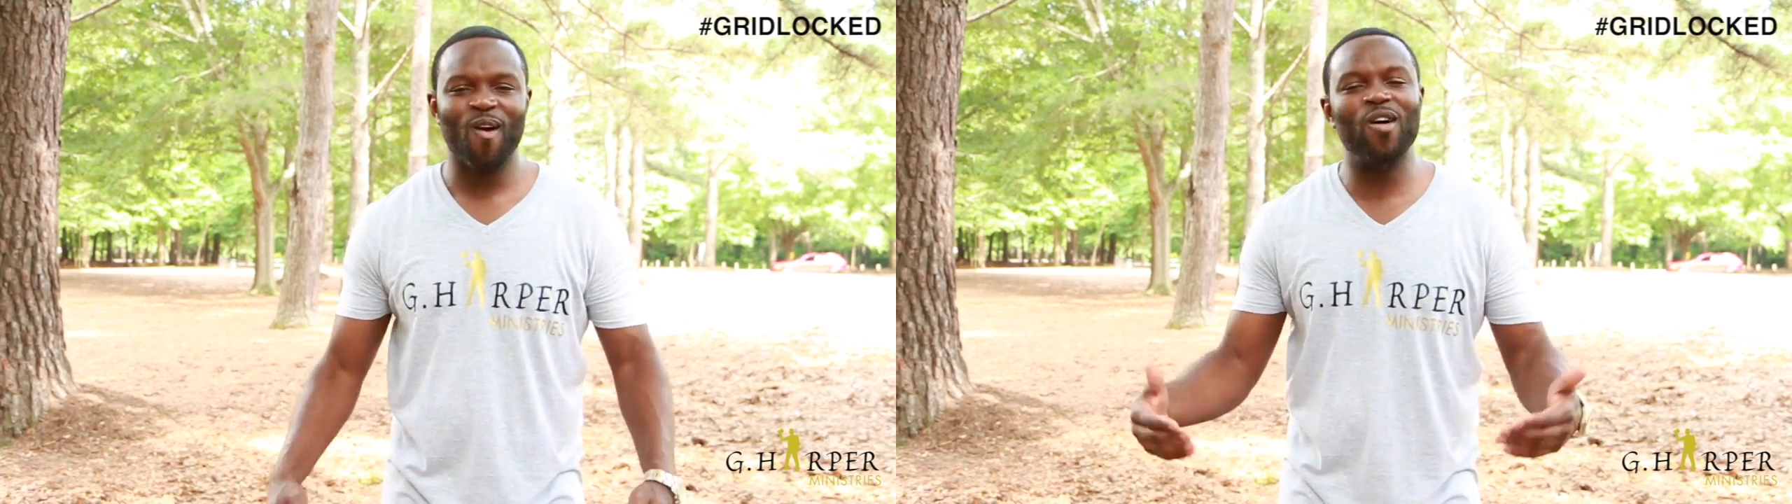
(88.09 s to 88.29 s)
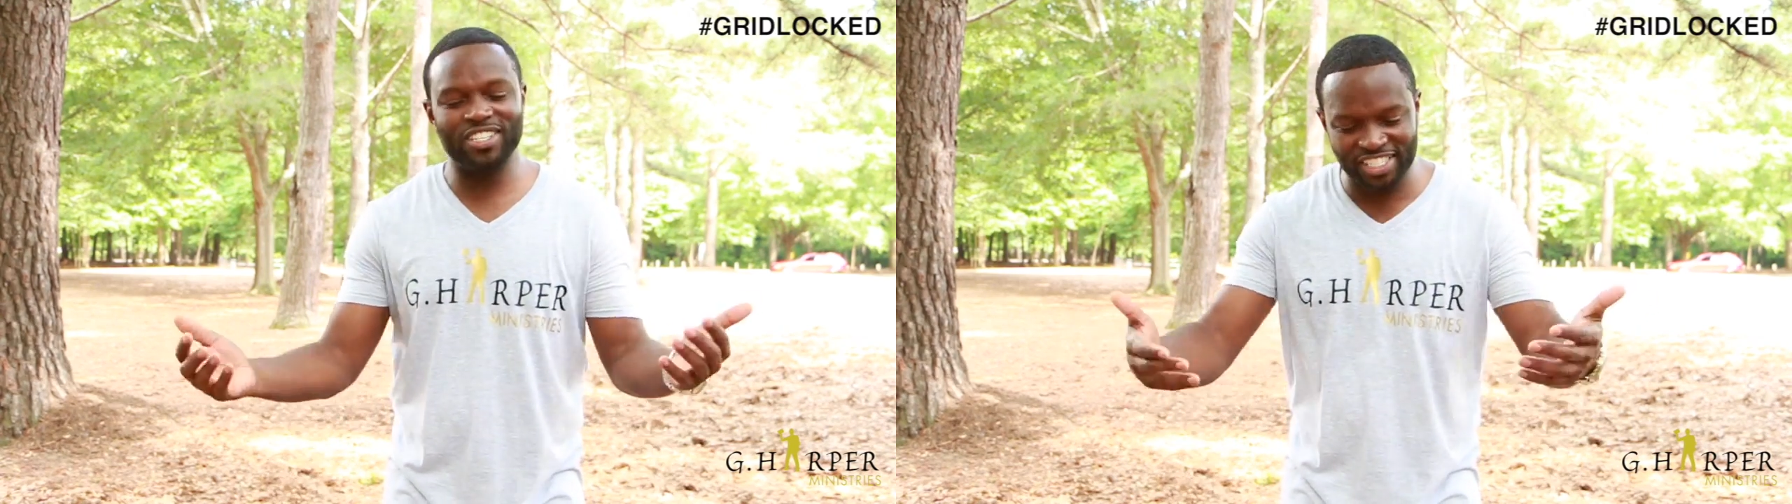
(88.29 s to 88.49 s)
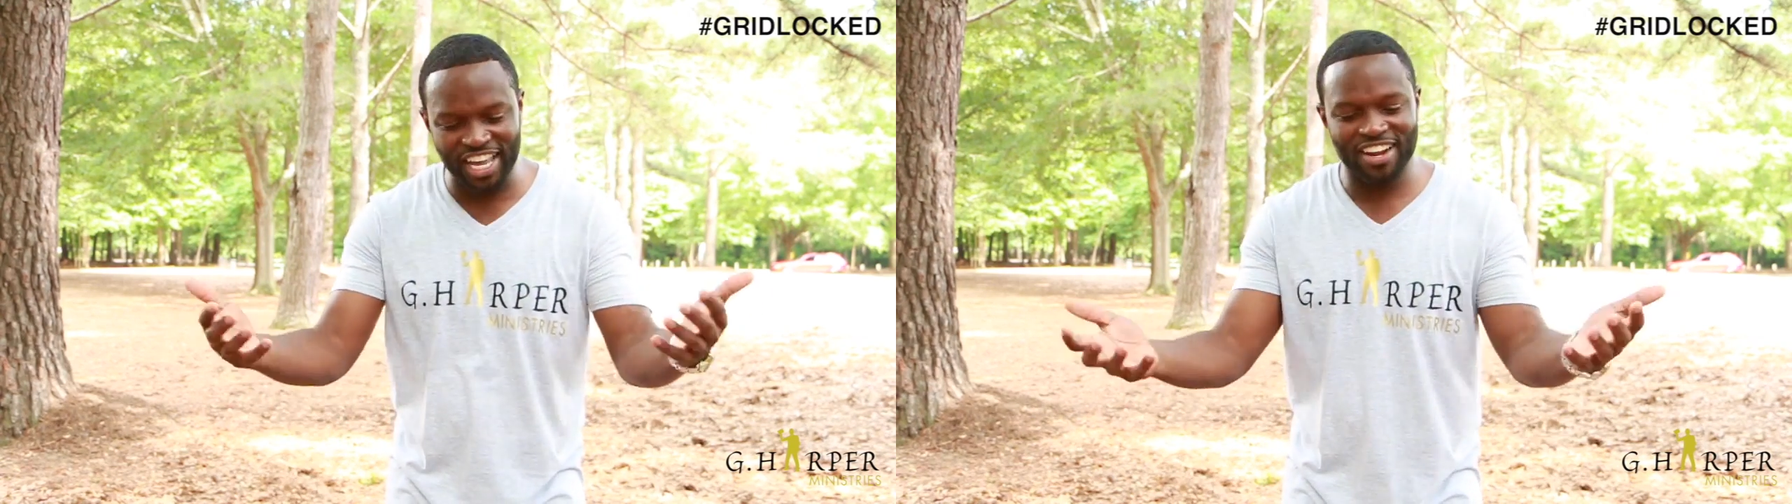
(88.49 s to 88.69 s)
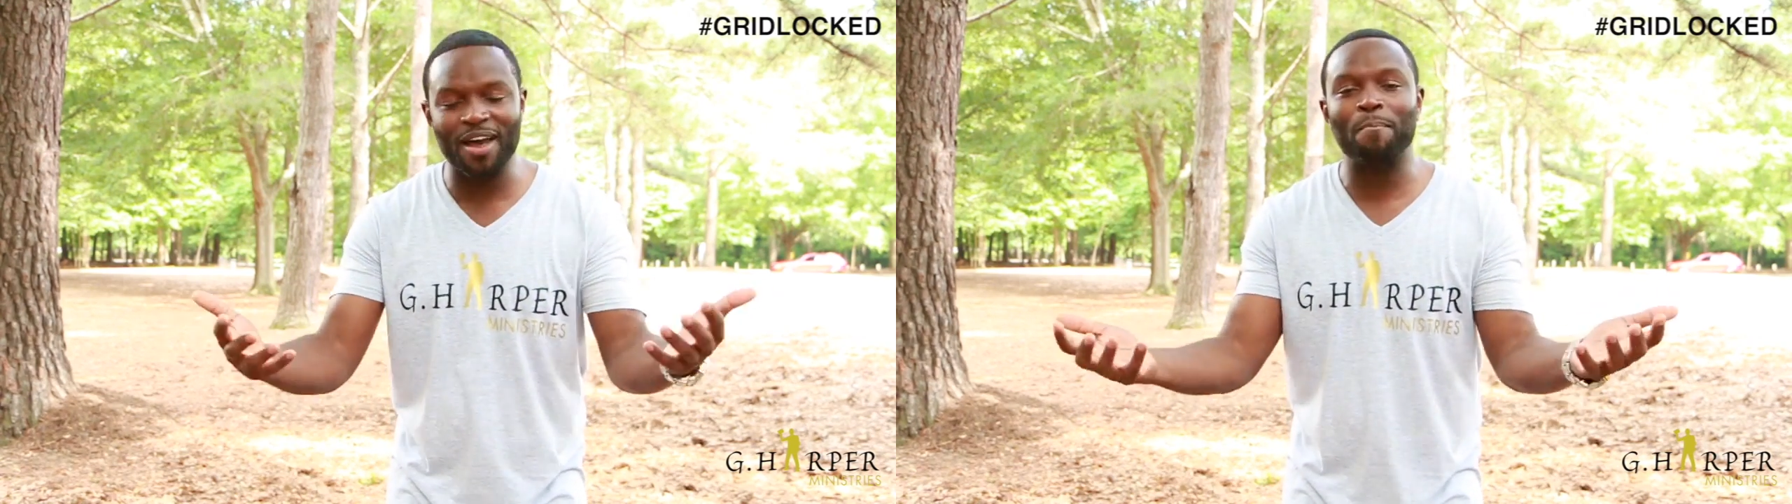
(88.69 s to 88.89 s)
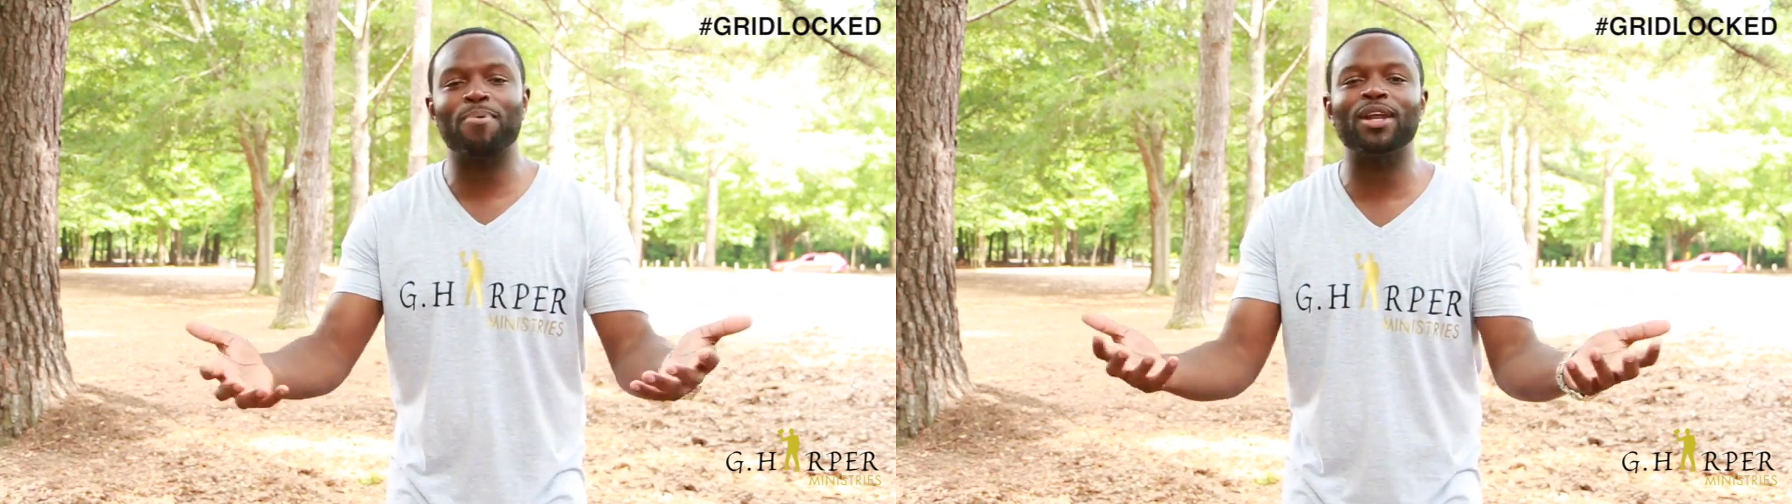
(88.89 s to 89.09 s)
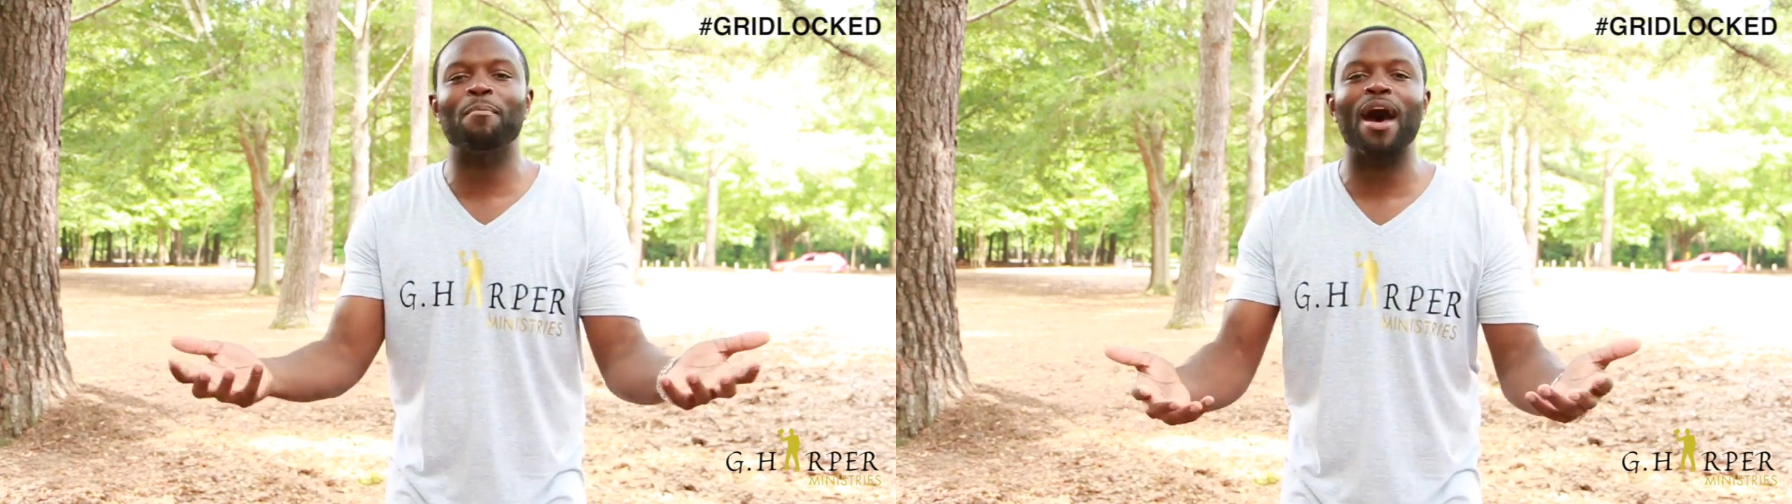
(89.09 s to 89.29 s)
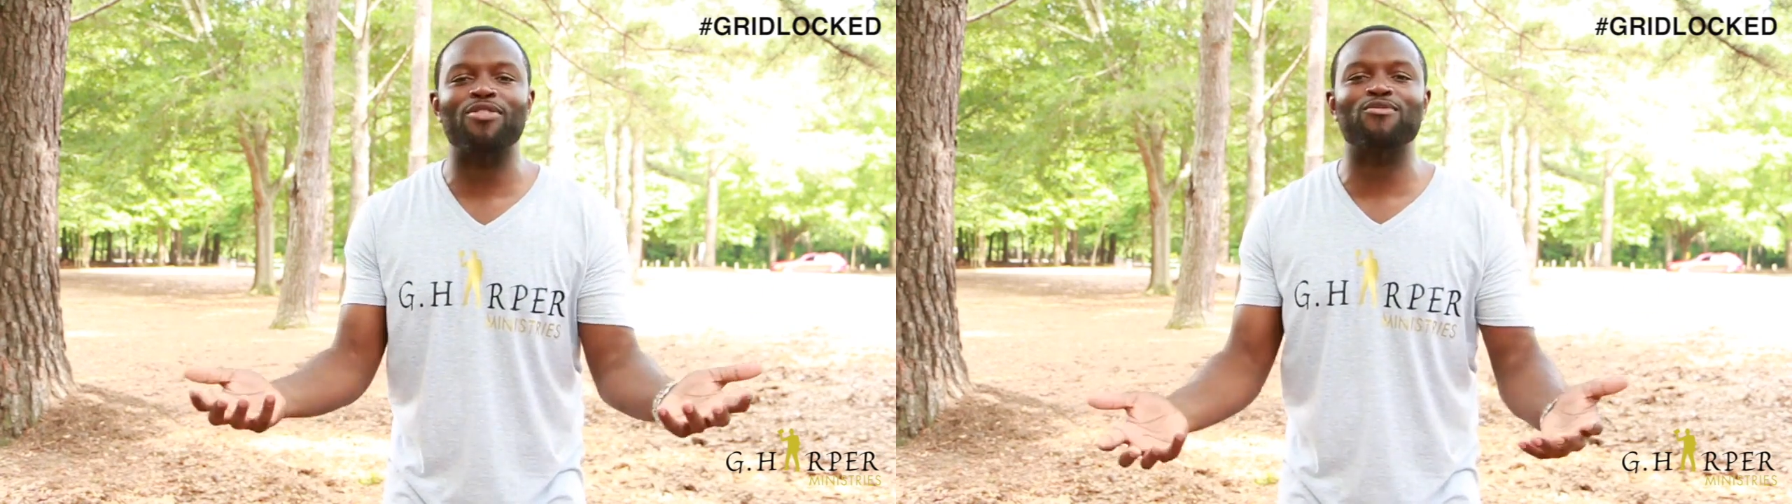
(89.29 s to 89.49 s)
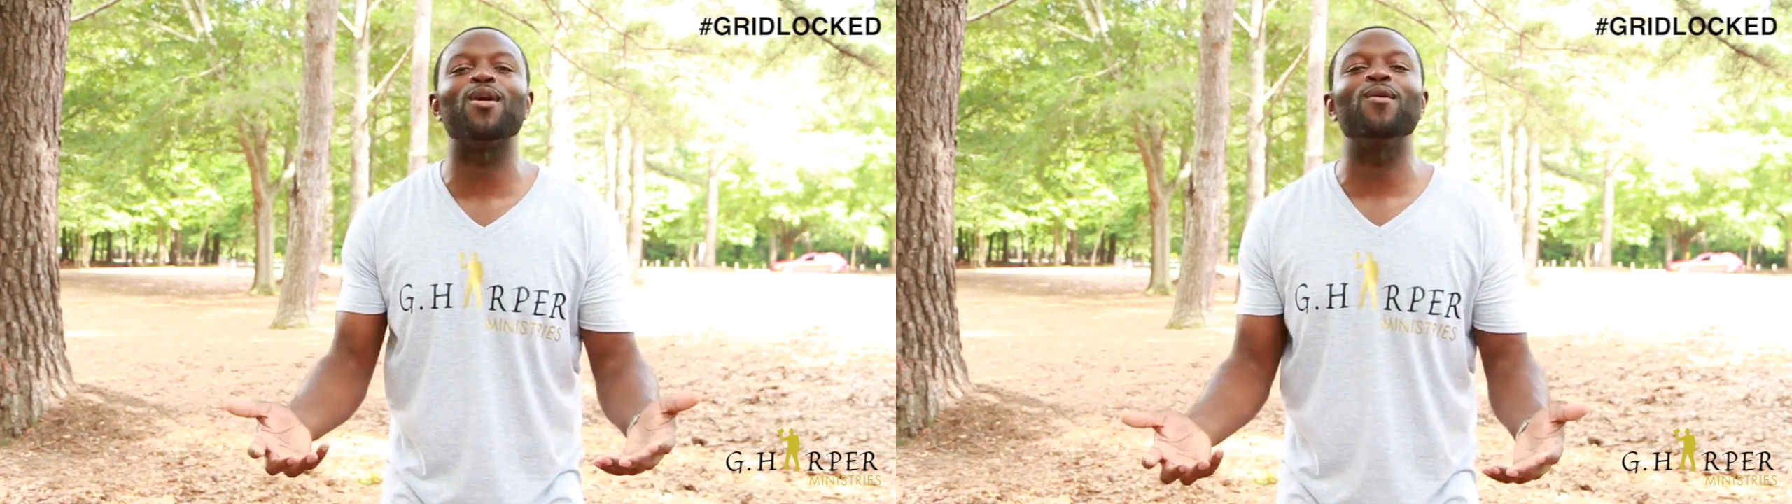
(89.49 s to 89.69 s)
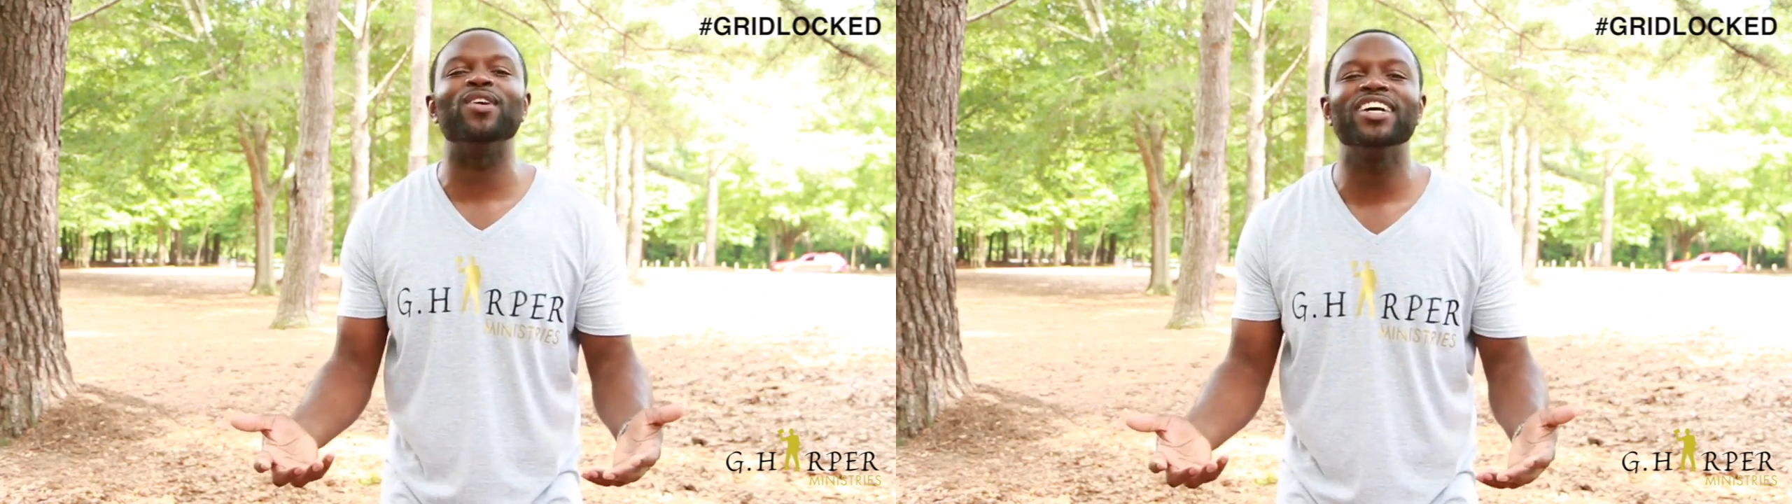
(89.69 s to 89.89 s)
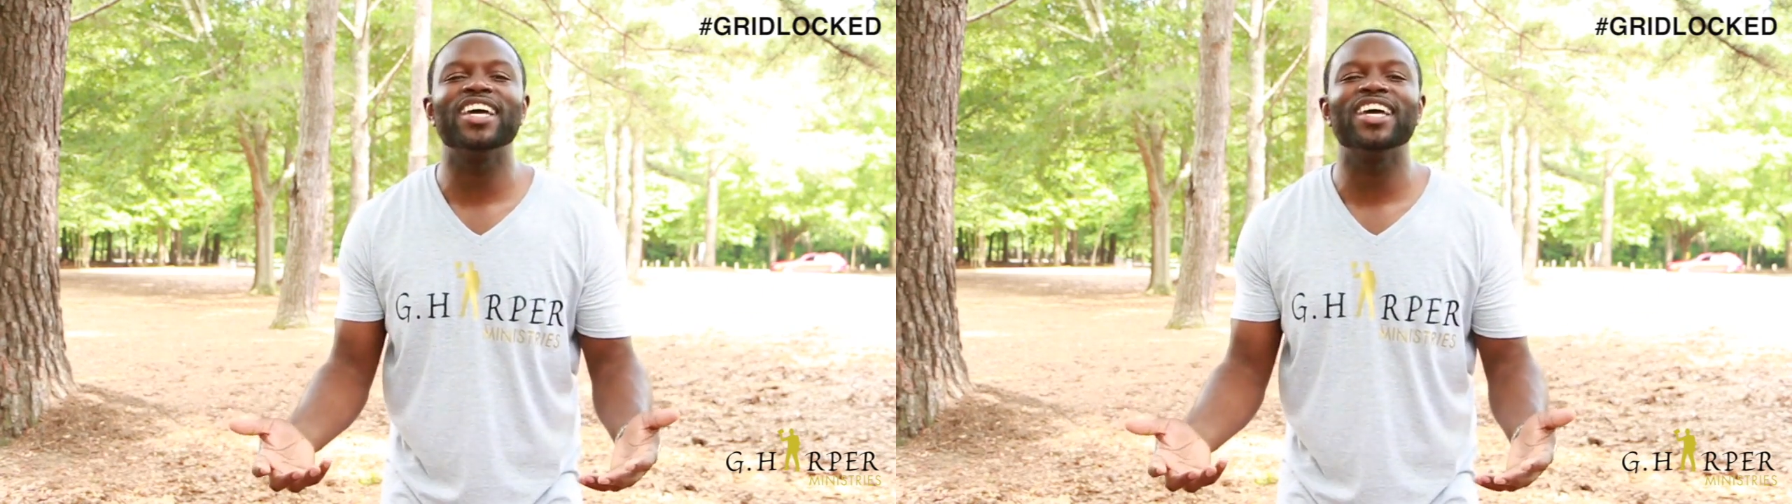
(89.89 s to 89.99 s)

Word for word: are sitting up under my throne?